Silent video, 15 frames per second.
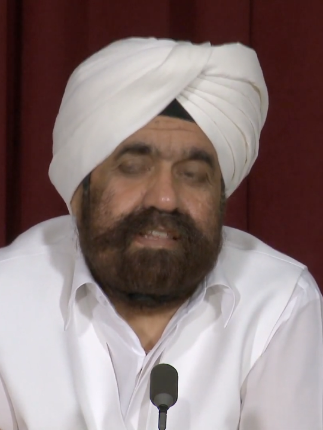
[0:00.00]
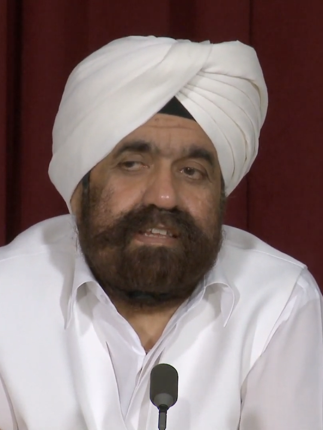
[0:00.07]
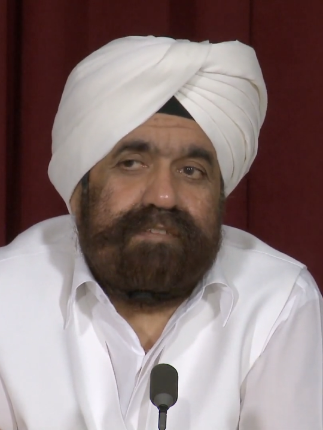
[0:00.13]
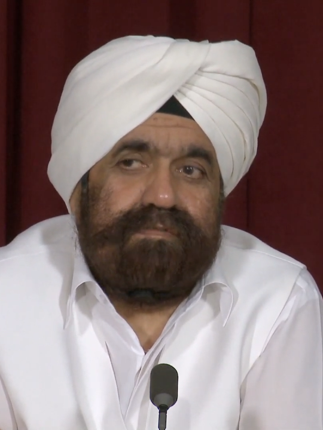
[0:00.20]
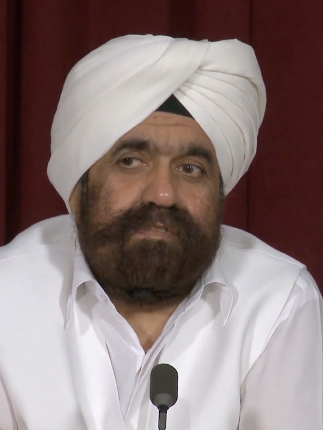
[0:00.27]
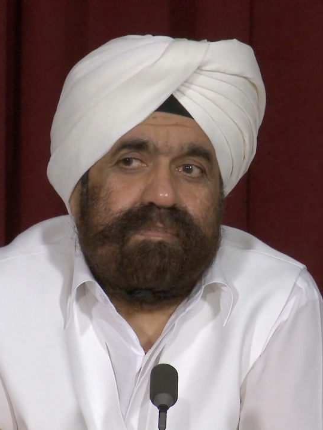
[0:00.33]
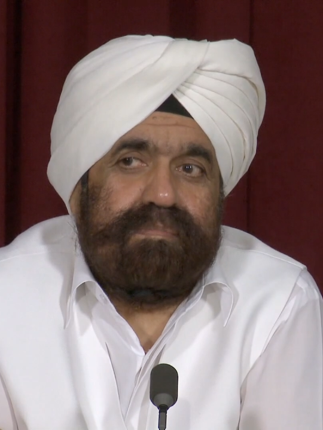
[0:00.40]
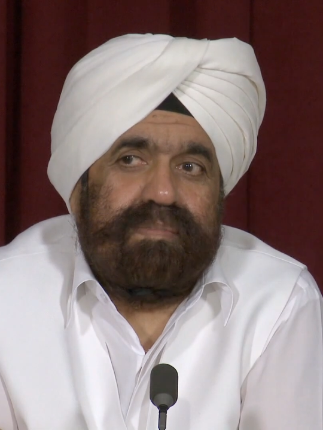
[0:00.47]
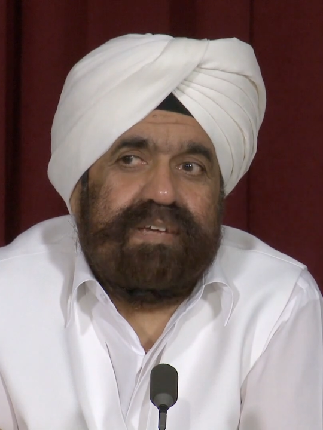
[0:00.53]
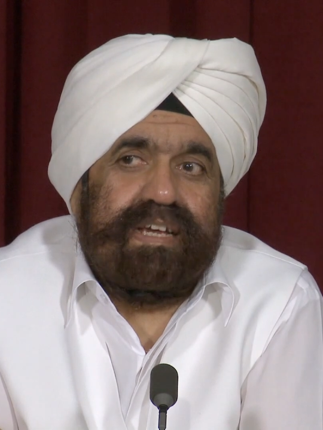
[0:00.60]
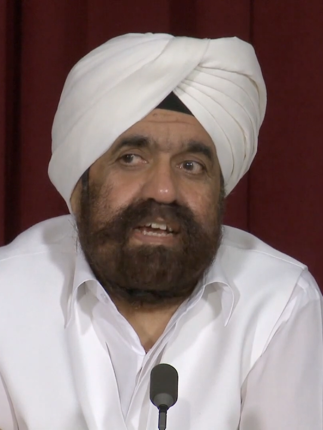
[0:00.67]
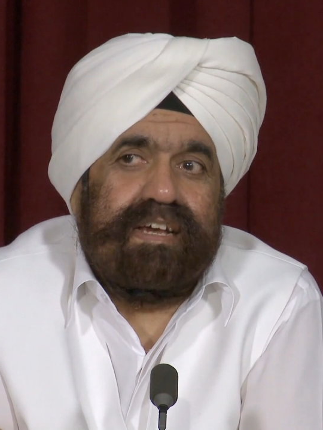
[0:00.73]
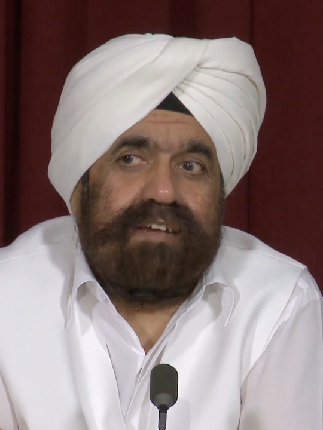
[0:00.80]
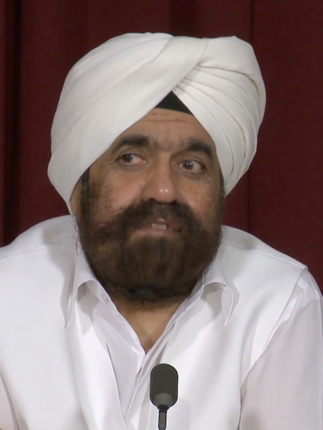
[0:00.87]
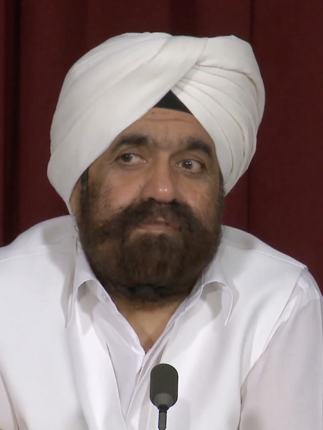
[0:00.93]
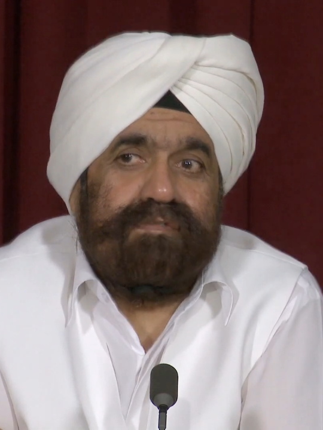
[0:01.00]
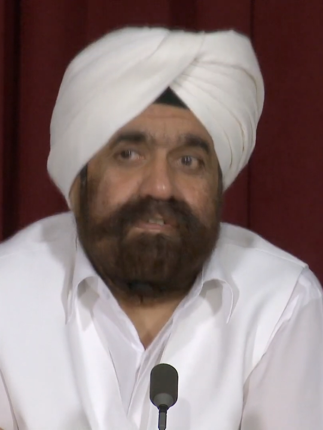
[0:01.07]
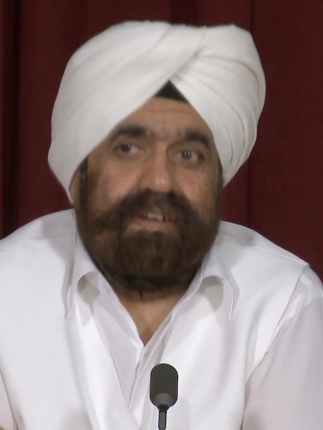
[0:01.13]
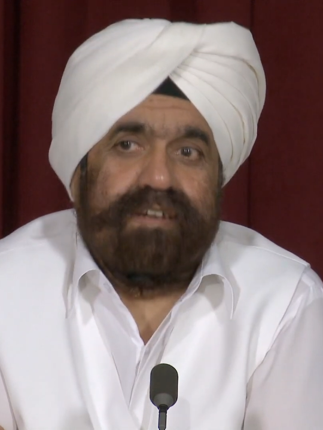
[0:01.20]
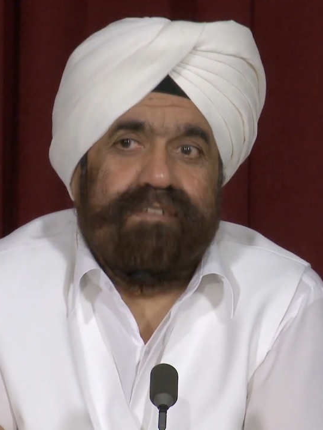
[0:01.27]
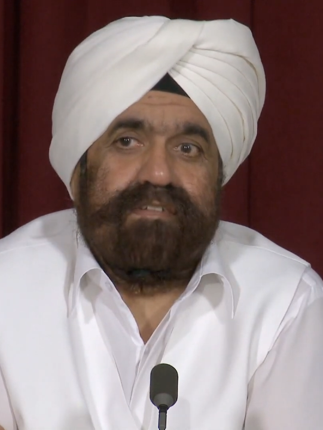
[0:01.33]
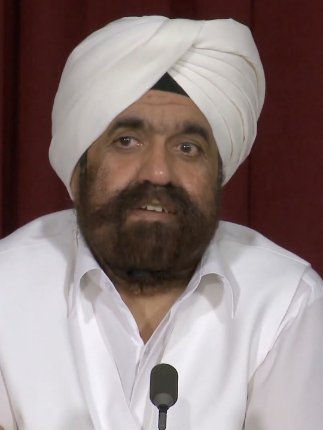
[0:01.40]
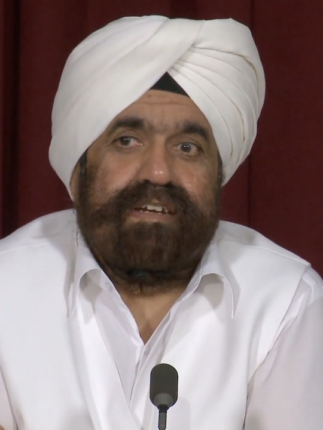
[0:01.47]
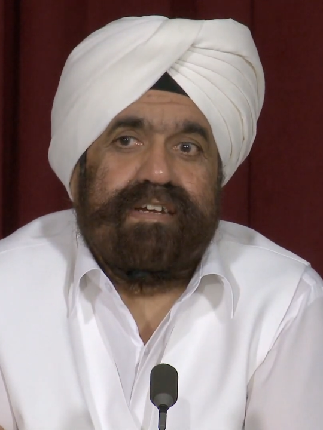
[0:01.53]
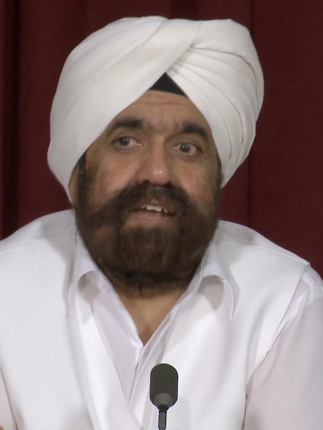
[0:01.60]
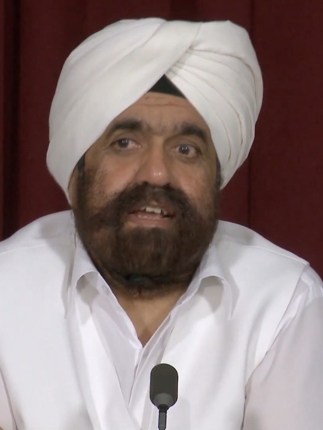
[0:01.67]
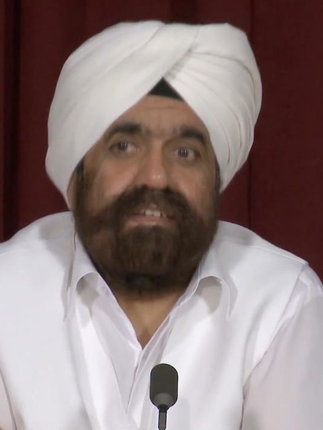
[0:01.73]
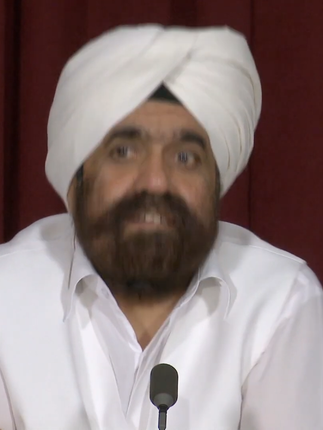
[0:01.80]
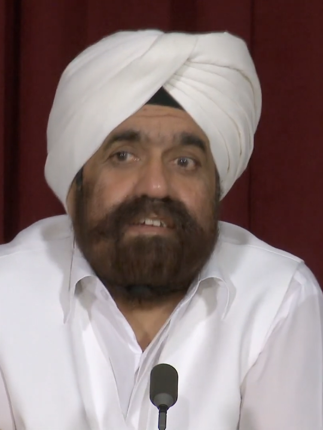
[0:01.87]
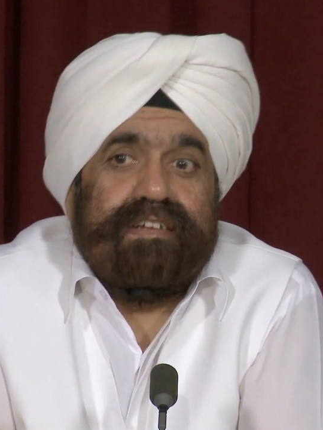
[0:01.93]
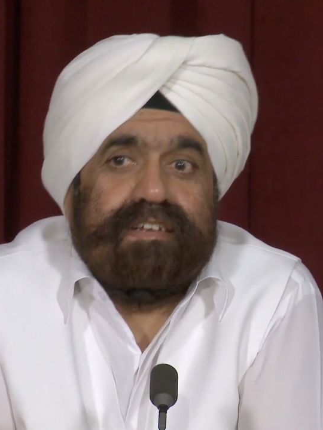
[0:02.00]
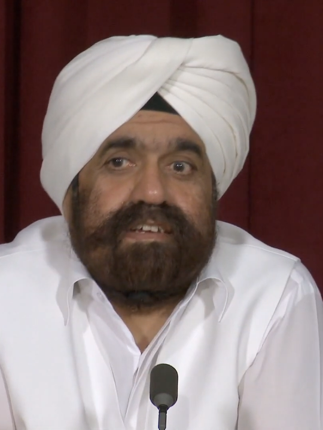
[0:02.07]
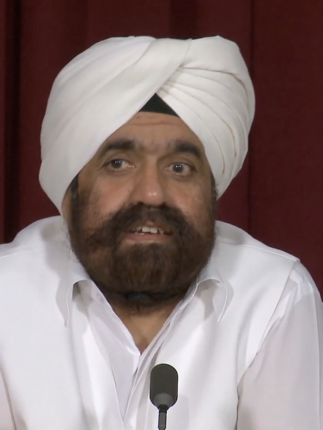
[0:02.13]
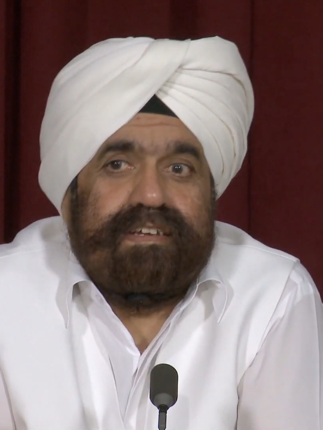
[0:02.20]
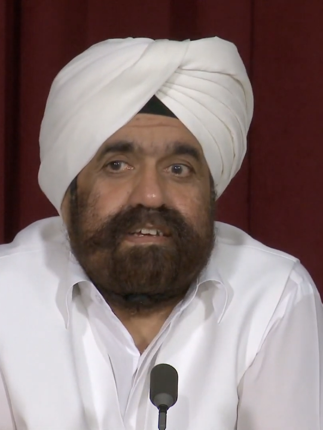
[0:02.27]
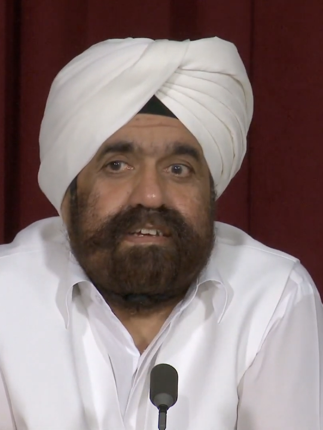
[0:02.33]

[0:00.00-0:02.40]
then we behave very, very nicely.